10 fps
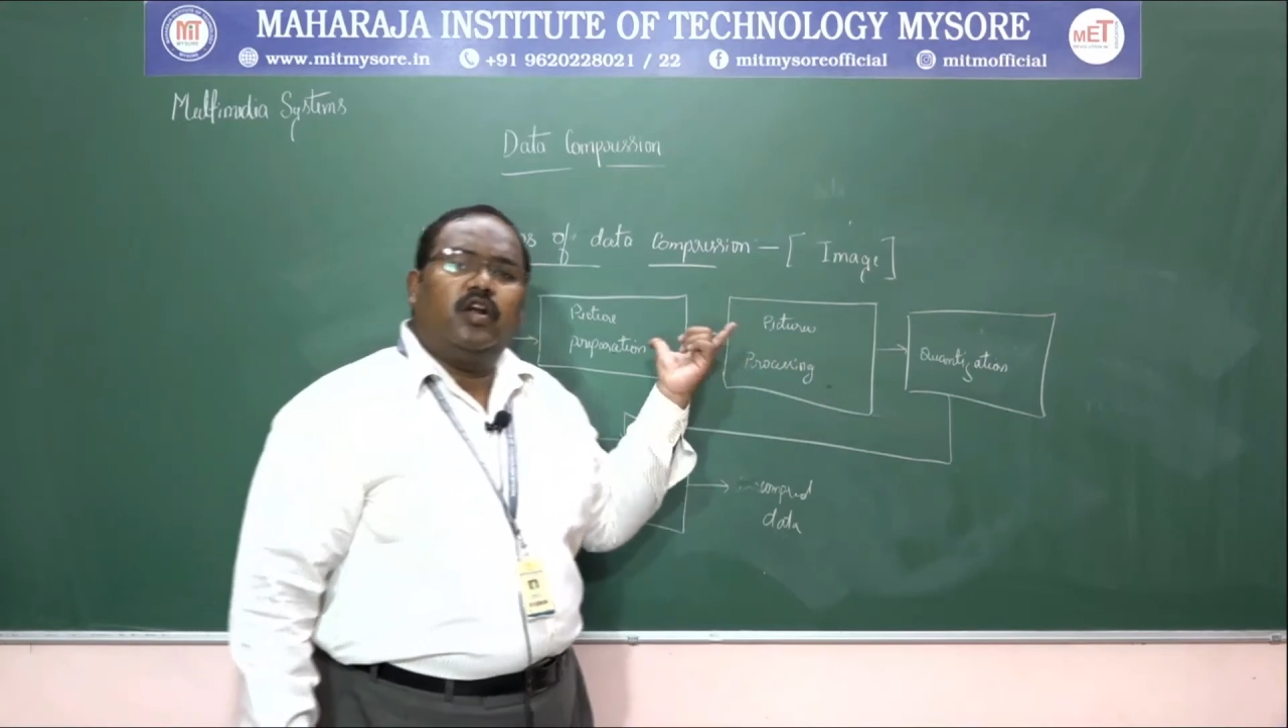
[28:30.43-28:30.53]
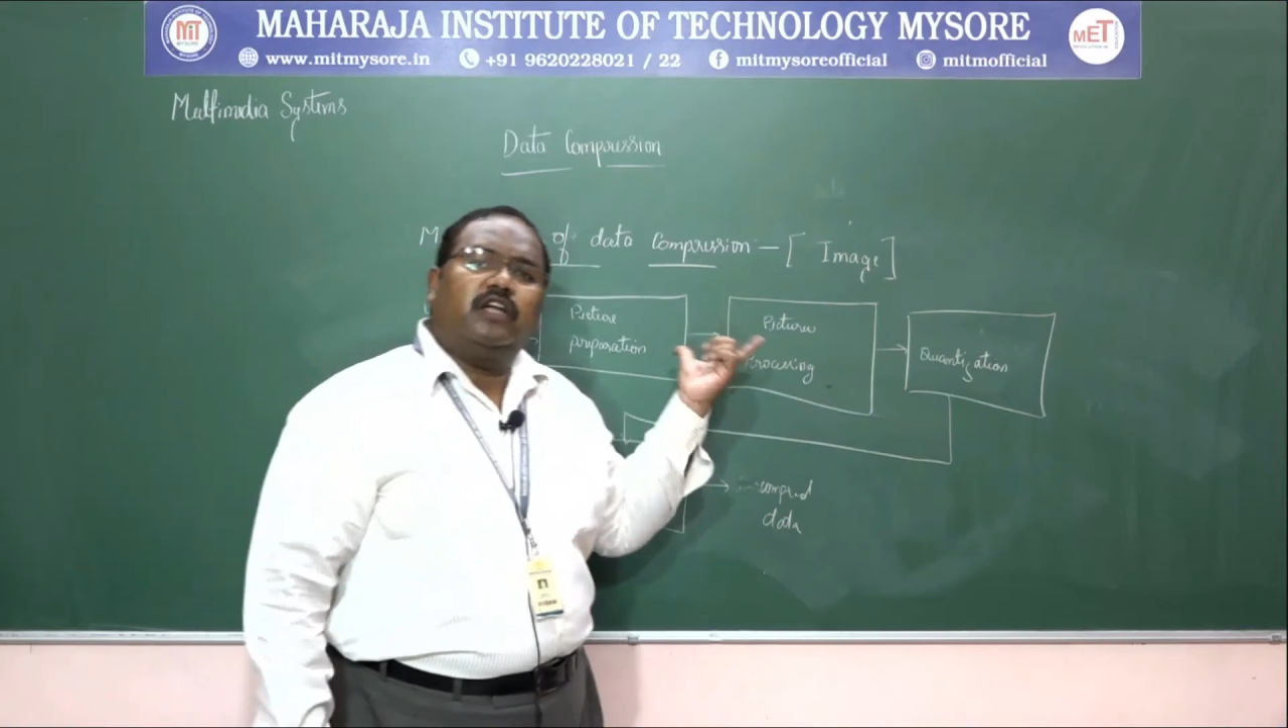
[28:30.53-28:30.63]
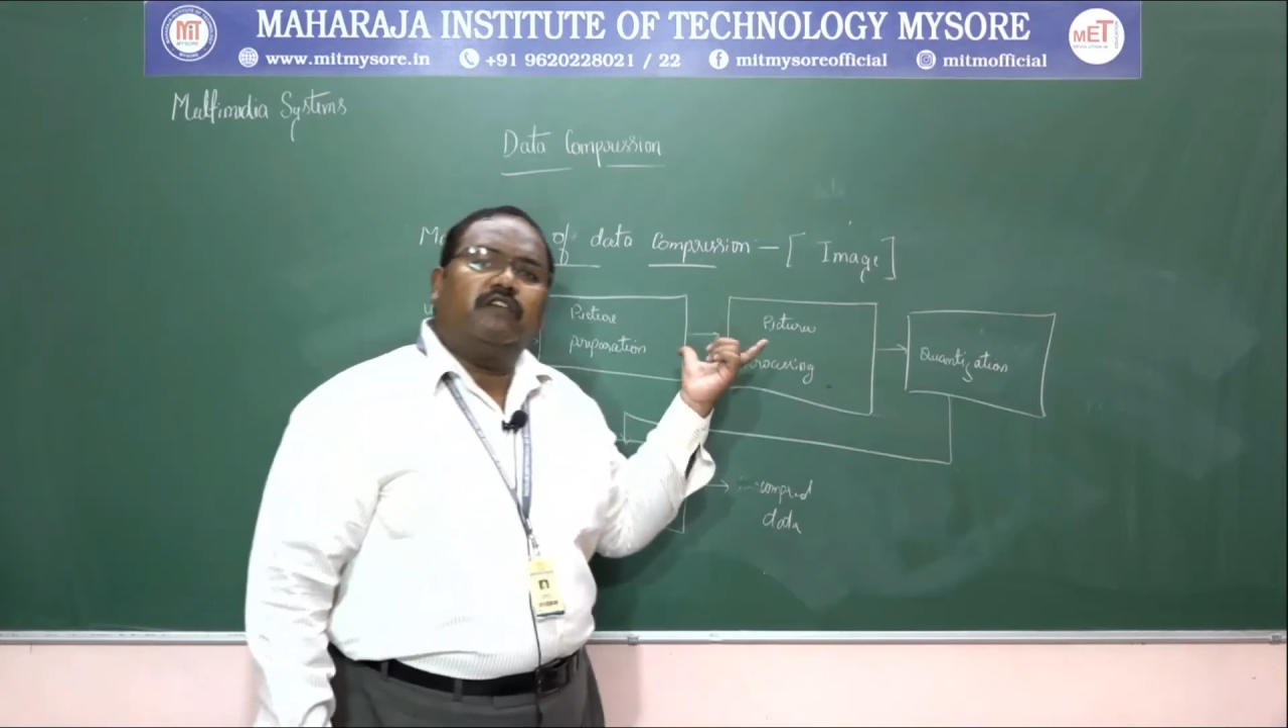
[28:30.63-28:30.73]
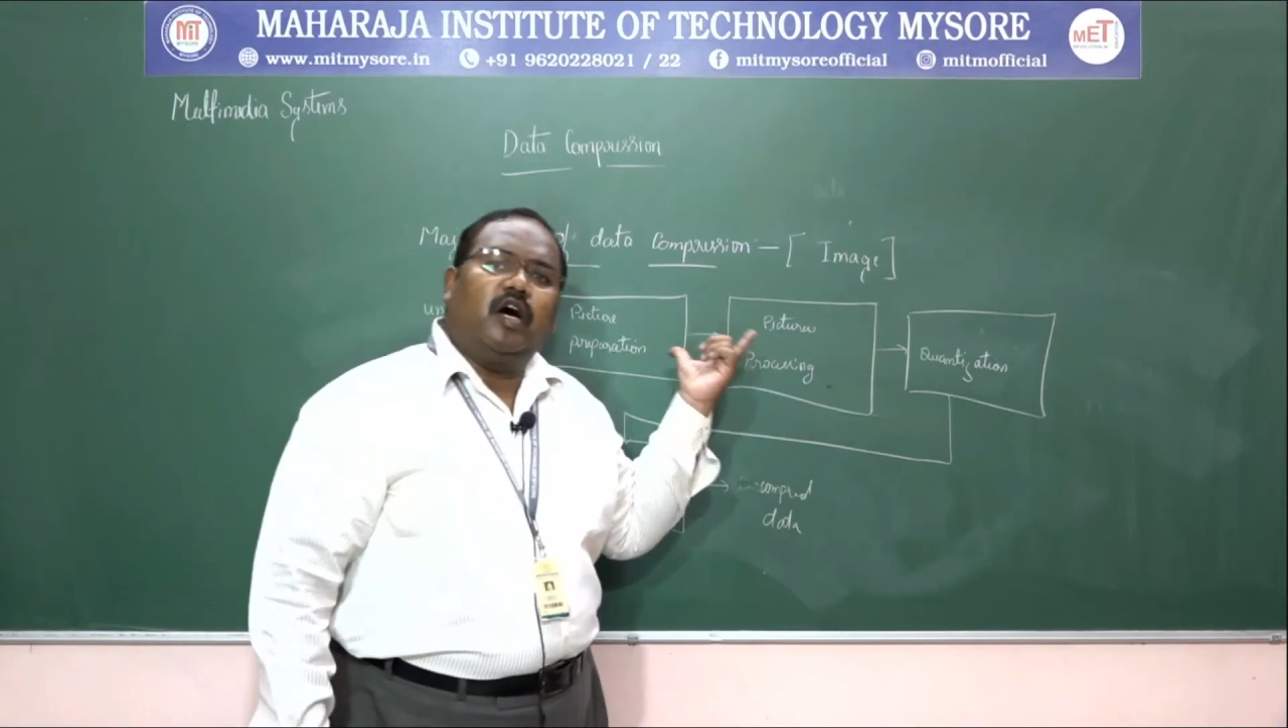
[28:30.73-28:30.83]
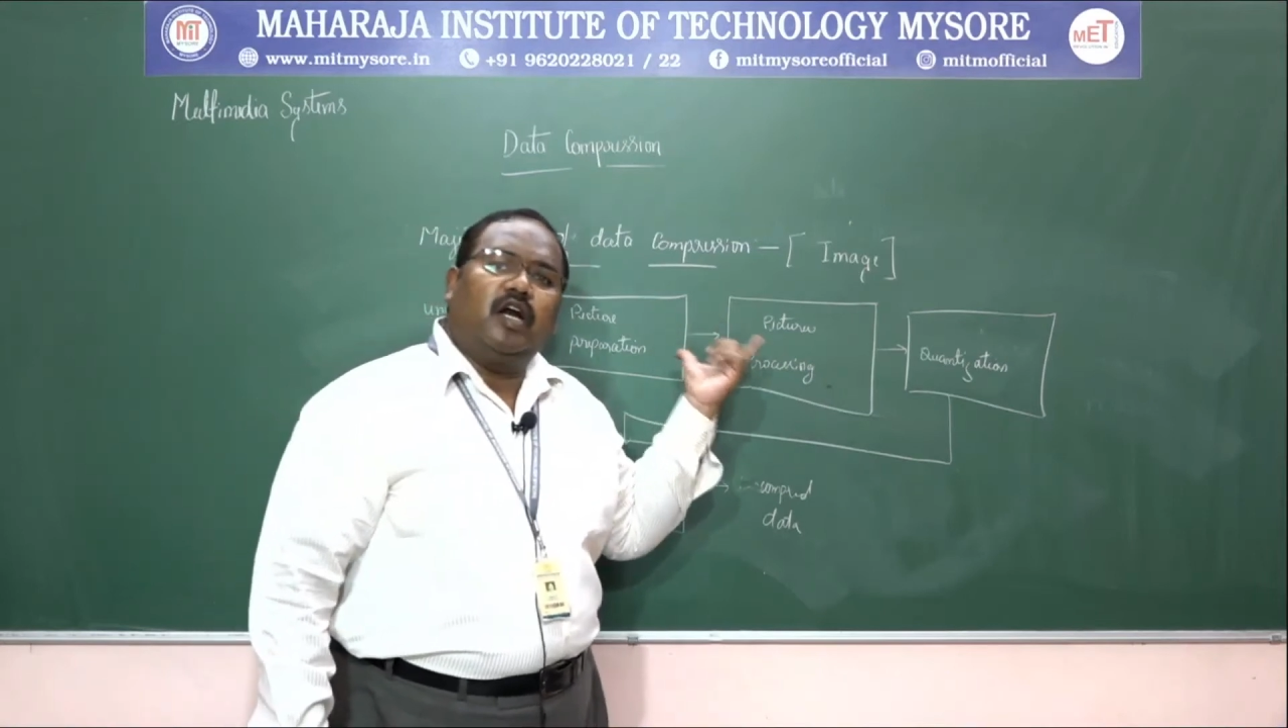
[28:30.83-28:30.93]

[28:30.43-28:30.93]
lot of